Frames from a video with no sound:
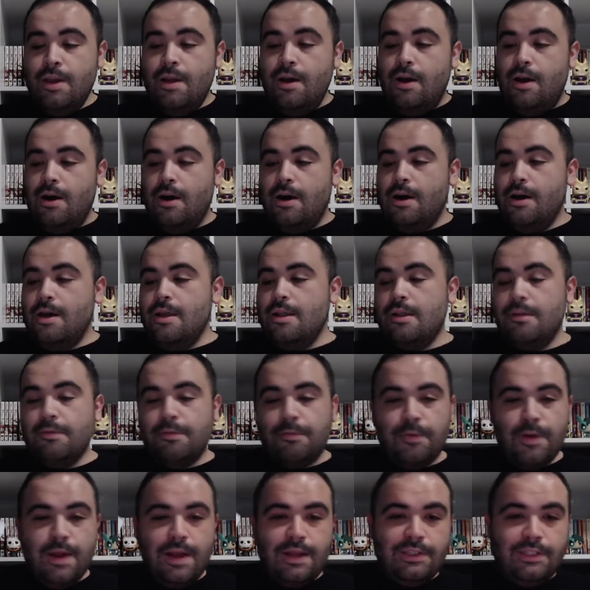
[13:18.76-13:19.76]
on the
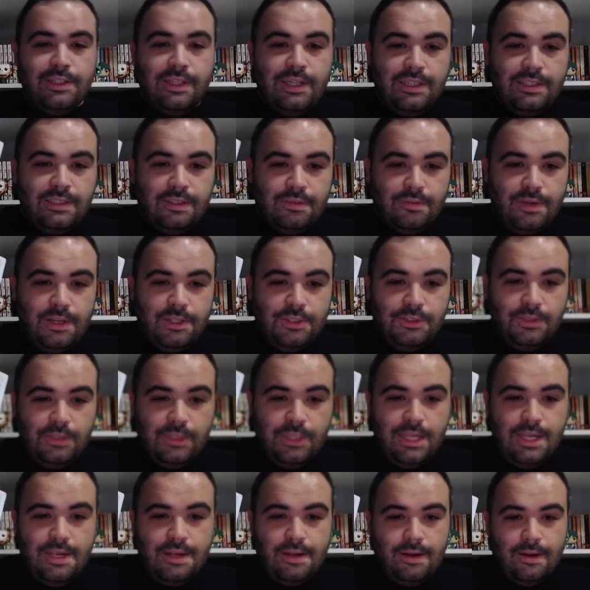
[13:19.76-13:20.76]
franchise
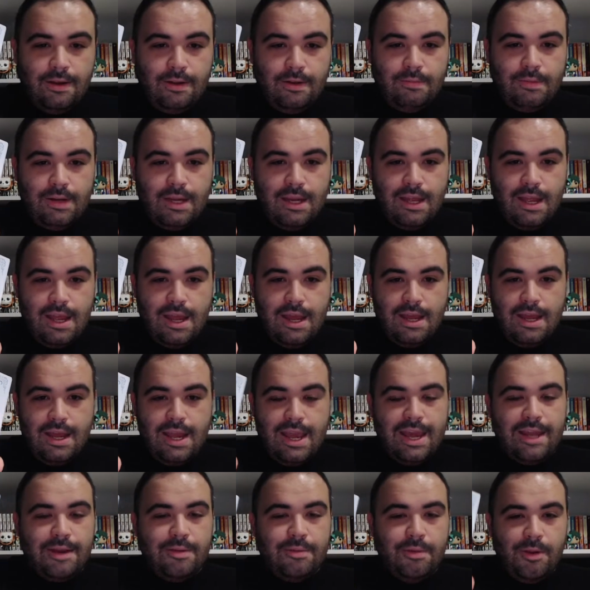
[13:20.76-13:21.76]
eventually, on my uh,
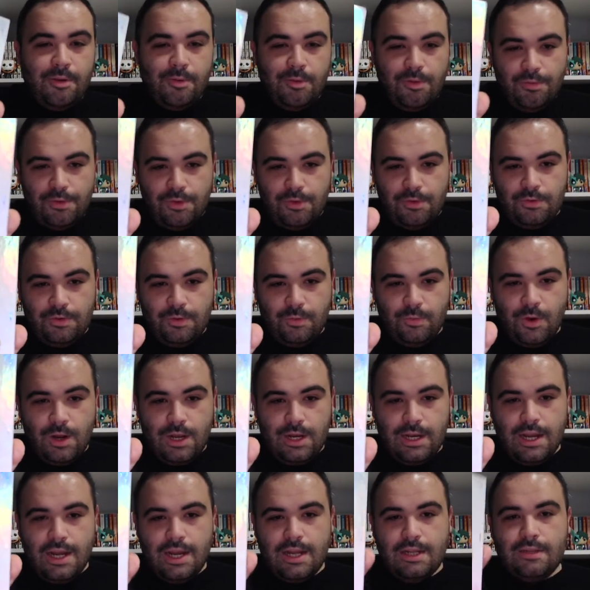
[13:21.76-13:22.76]
anime reviews and
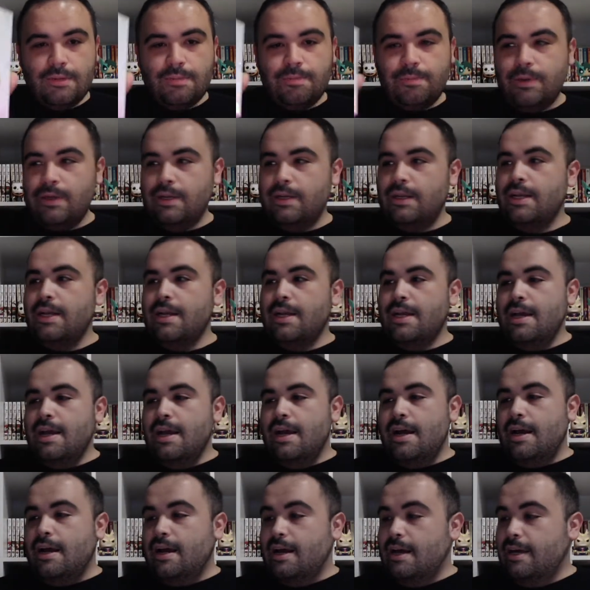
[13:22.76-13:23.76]
whatnot, but
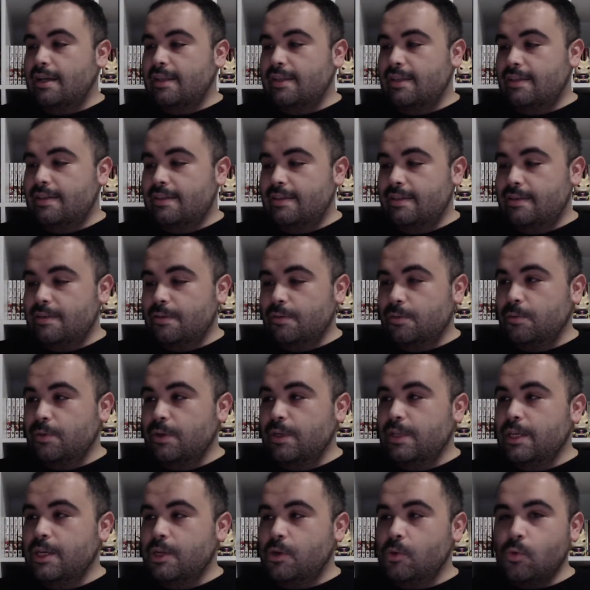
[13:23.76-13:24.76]
Uh, this is a
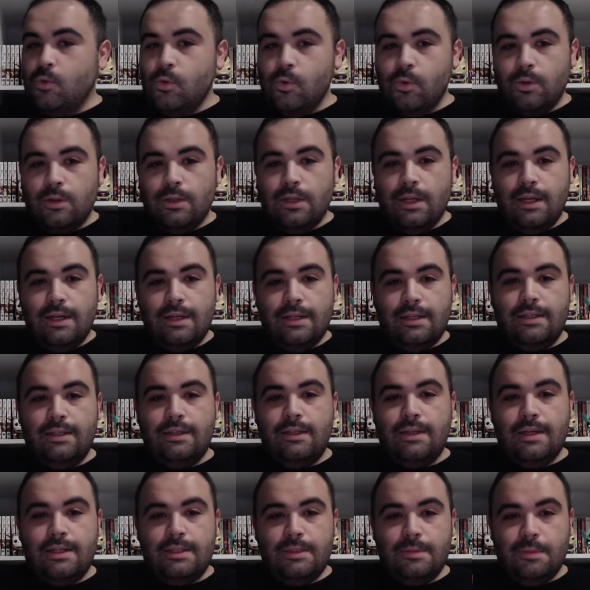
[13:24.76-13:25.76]
really cool uh,
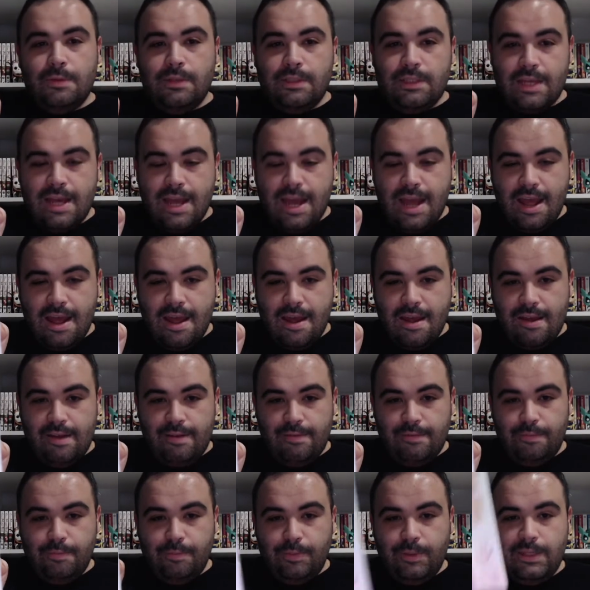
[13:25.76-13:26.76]
collectible to
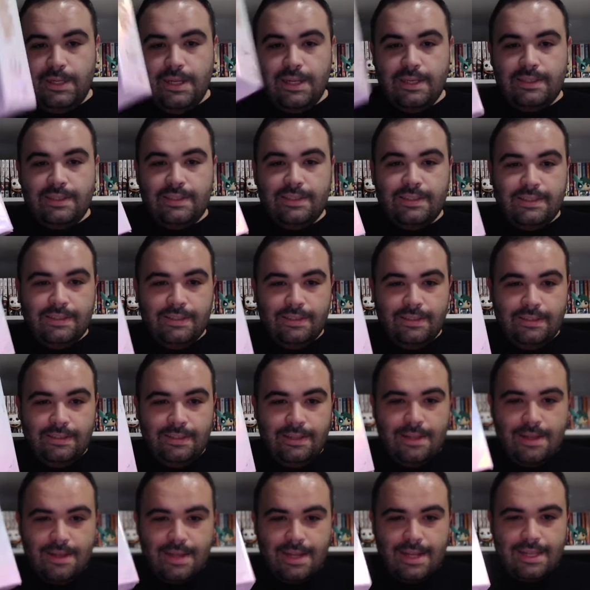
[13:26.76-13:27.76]
have. Plus,
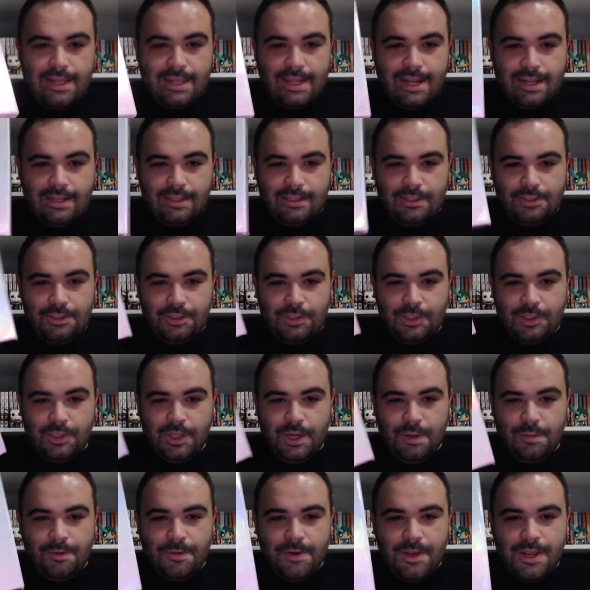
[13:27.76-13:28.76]
look at that
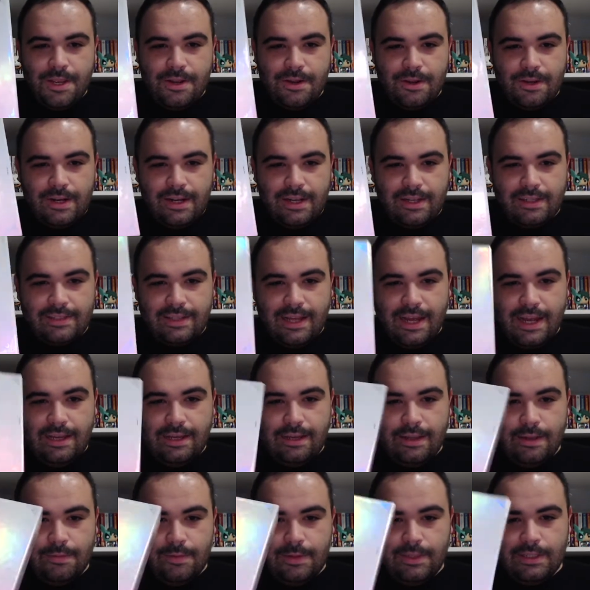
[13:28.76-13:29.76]
shimmery goodness. I
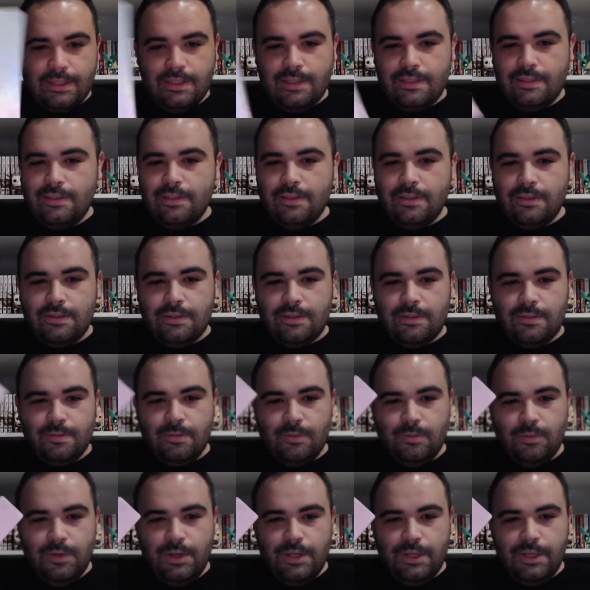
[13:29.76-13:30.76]
love it. This looks
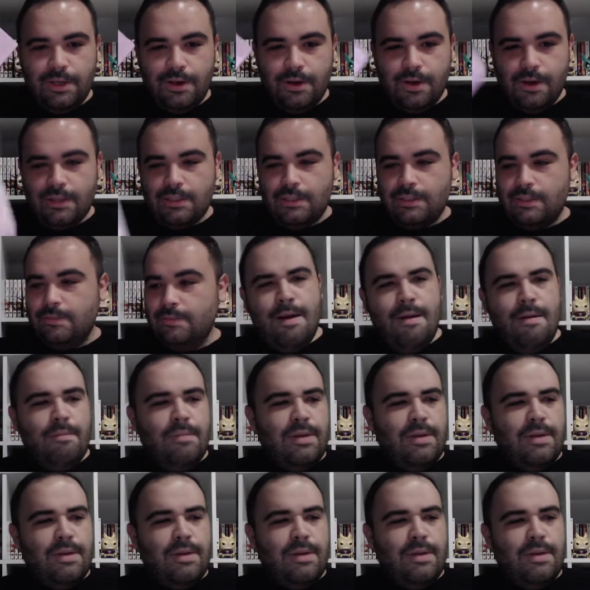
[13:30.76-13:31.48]
really awesome.